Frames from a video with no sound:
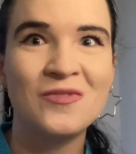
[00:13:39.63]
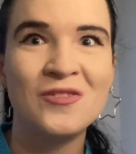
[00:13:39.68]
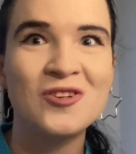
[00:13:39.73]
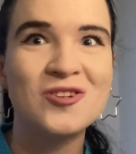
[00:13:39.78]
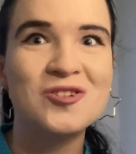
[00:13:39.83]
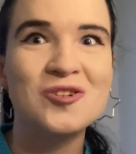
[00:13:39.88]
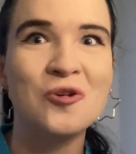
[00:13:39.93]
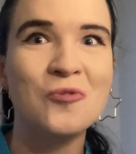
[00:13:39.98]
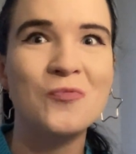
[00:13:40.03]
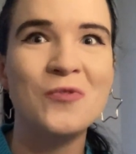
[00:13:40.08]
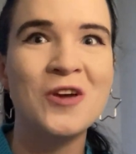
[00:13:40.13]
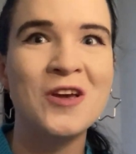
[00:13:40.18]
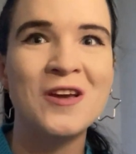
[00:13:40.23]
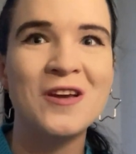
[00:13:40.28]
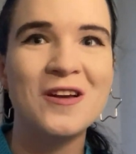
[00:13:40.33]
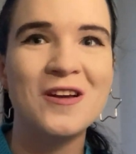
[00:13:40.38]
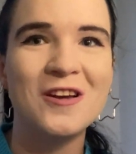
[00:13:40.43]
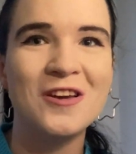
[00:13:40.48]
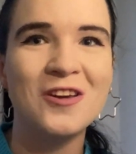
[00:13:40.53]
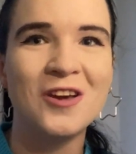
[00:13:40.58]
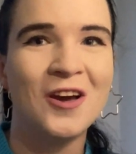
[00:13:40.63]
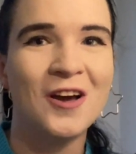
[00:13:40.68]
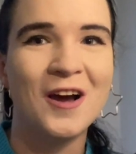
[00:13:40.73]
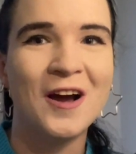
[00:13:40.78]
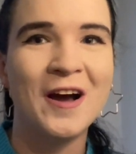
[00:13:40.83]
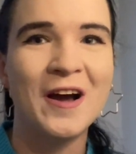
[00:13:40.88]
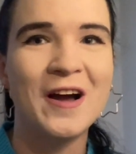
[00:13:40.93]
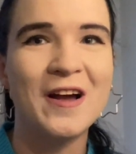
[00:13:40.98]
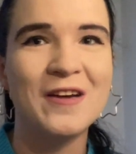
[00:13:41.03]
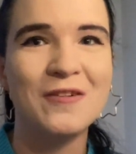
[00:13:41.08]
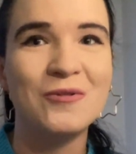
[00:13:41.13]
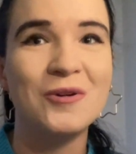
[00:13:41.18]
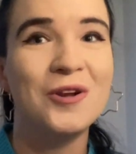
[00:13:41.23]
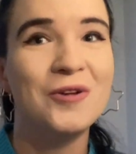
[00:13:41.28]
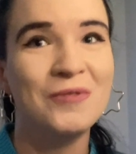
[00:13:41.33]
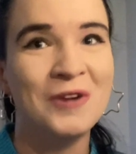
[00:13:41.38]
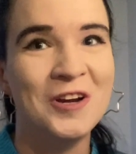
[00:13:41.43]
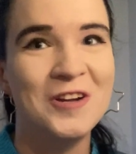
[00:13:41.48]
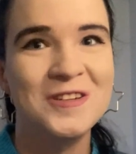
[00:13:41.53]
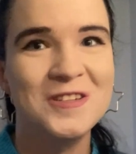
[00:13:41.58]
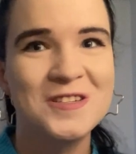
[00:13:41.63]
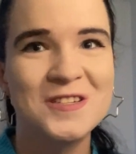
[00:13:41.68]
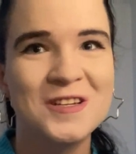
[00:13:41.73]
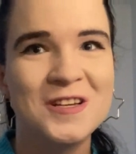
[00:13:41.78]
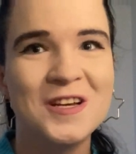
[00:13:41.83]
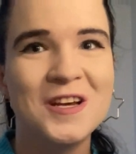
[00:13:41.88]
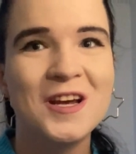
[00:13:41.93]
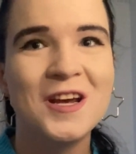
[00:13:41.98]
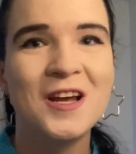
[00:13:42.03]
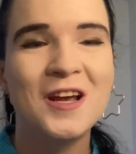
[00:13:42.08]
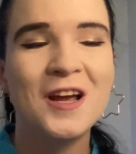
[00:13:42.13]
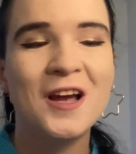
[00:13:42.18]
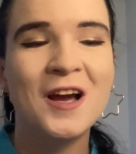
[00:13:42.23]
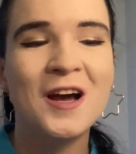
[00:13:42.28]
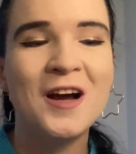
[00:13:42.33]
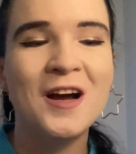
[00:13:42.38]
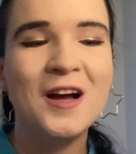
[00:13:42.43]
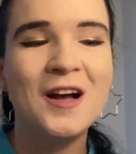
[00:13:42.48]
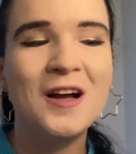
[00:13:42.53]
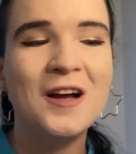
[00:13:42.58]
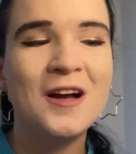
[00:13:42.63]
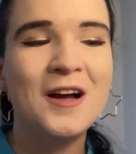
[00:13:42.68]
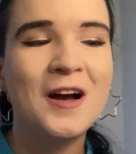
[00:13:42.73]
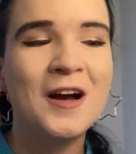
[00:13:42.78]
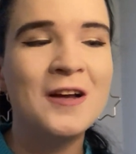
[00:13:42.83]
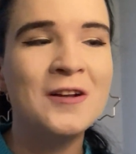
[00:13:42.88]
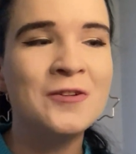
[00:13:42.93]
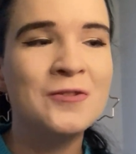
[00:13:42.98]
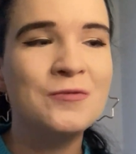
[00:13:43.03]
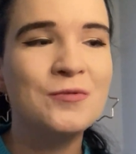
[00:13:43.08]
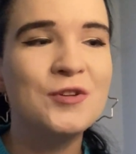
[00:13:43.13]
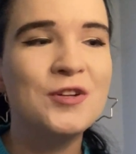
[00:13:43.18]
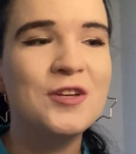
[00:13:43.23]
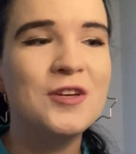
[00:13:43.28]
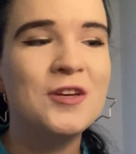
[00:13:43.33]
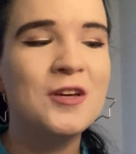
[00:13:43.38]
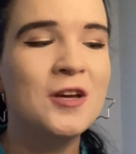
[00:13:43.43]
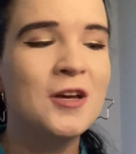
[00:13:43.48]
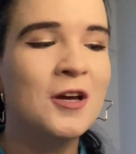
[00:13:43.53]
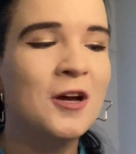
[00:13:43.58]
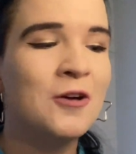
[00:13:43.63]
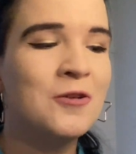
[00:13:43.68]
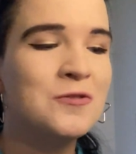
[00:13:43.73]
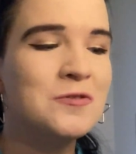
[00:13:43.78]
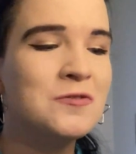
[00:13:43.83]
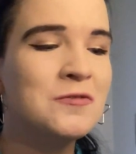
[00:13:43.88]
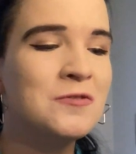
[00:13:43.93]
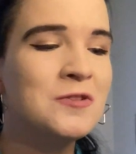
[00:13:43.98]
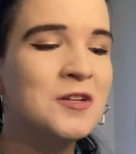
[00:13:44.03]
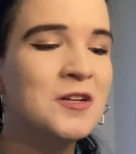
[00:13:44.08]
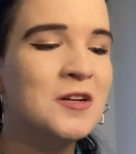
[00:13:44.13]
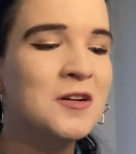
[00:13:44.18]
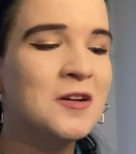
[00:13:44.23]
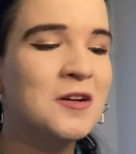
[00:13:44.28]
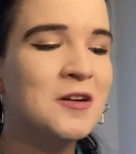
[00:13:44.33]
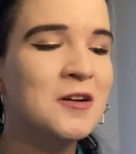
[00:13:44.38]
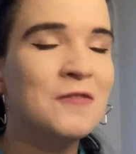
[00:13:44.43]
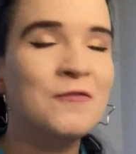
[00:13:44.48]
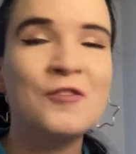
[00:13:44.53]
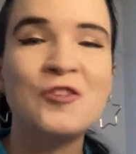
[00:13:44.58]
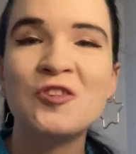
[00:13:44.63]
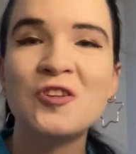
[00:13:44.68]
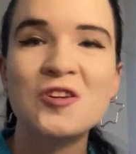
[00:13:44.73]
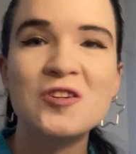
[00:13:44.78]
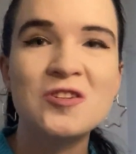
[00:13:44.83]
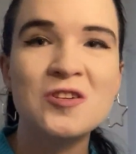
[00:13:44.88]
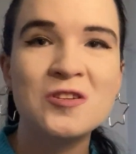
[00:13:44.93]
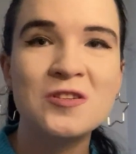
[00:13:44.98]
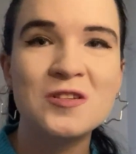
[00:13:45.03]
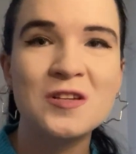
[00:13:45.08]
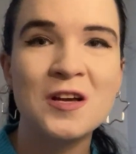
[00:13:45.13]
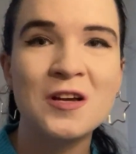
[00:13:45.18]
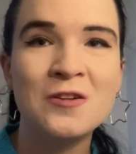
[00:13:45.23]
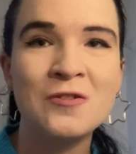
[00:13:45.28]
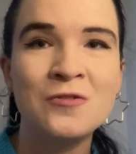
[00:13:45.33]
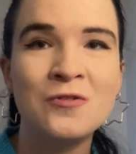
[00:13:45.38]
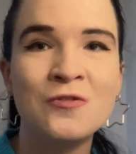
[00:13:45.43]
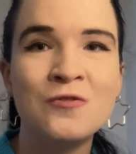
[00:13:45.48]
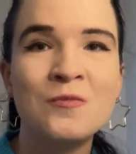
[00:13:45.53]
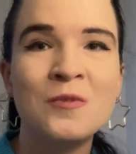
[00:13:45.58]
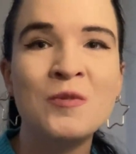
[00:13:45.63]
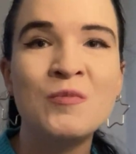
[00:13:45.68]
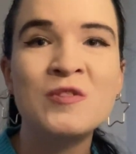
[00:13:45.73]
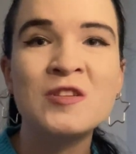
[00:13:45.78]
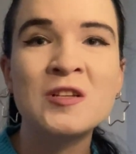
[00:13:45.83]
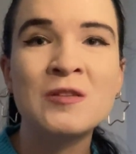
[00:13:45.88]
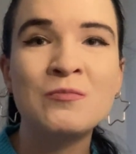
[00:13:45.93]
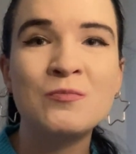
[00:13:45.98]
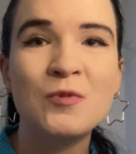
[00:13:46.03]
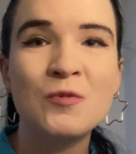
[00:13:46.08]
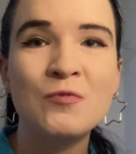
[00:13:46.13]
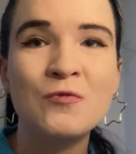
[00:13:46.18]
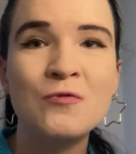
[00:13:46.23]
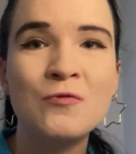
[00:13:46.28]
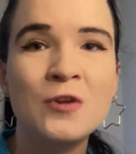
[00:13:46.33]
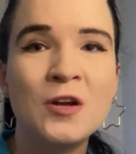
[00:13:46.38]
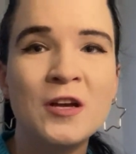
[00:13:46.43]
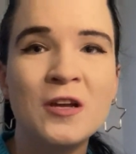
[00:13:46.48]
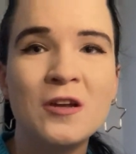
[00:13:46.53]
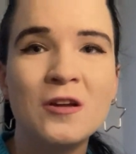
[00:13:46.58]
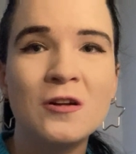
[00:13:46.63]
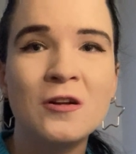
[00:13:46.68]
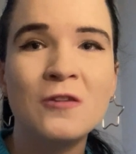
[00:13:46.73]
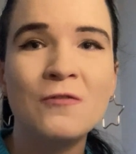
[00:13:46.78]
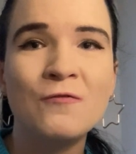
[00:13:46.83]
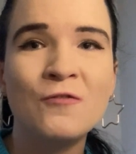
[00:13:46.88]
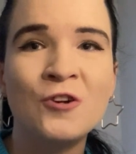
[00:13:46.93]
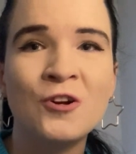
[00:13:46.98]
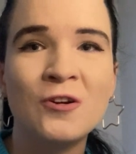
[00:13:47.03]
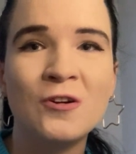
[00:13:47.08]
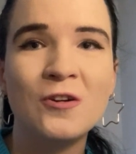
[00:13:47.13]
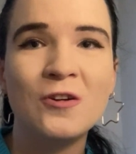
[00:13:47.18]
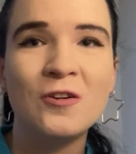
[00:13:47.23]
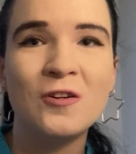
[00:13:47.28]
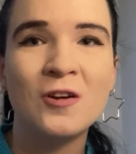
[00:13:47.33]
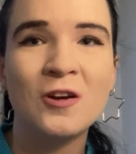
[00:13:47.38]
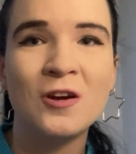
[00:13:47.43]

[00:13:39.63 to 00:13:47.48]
shopping I regret. I don't really. Also the foundations, I don't know. Maybe some people like a different